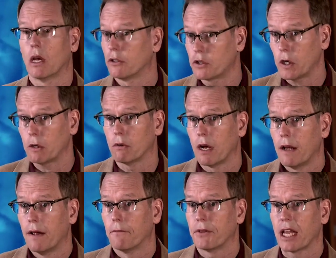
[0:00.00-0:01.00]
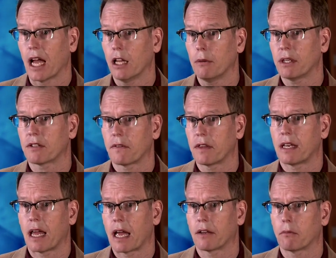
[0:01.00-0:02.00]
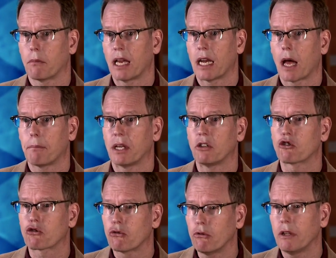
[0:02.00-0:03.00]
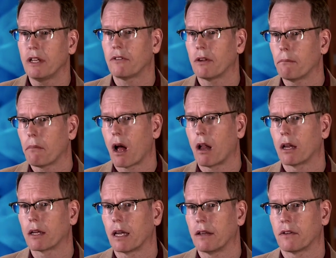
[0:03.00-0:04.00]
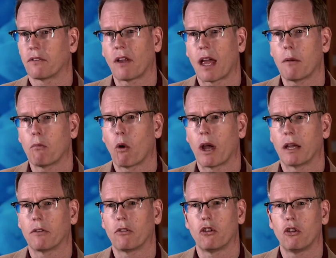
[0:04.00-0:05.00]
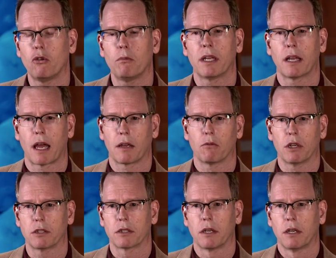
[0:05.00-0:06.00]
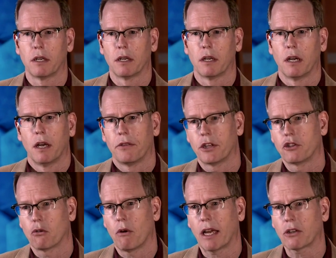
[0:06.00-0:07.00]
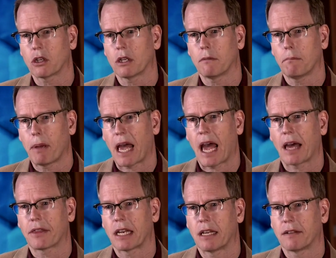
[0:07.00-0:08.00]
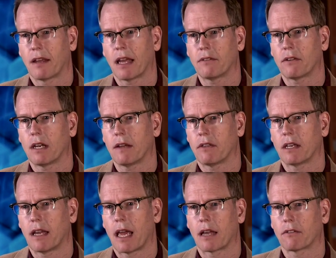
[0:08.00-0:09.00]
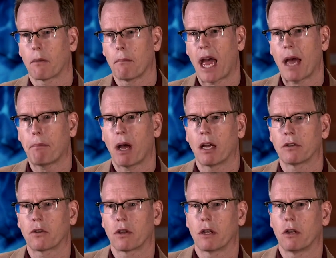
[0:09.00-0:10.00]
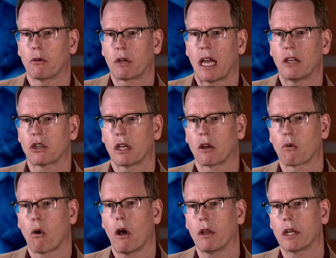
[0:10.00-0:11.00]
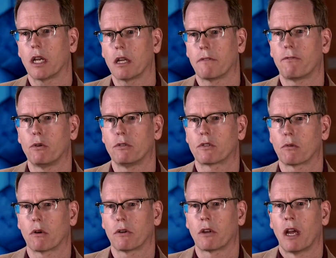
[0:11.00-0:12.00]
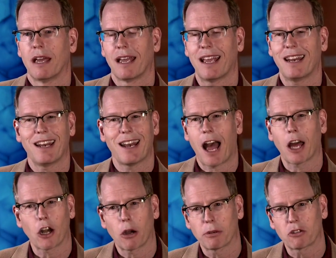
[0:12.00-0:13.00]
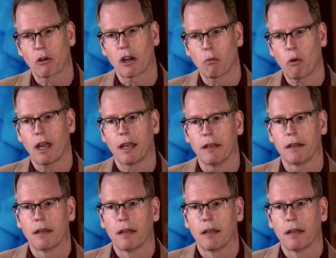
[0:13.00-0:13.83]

2. The elements of the dance may not be truly symbolic in the same way as human language. The direction, path, and intensity of the dance map onto the location and quality of the food source in a non-arbitrary way.